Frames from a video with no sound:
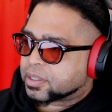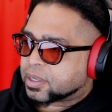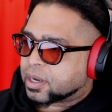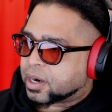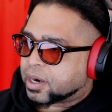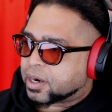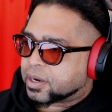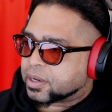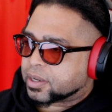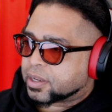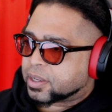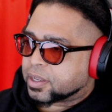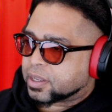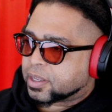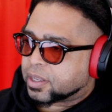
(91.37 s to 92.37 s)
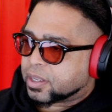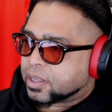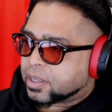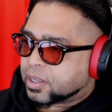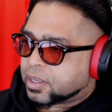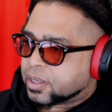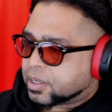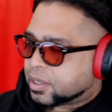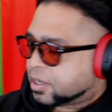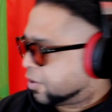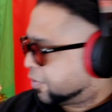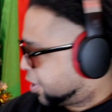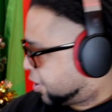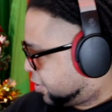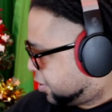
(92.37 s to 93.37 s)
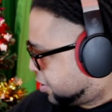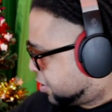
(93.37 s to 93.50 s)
Alright. Here we go.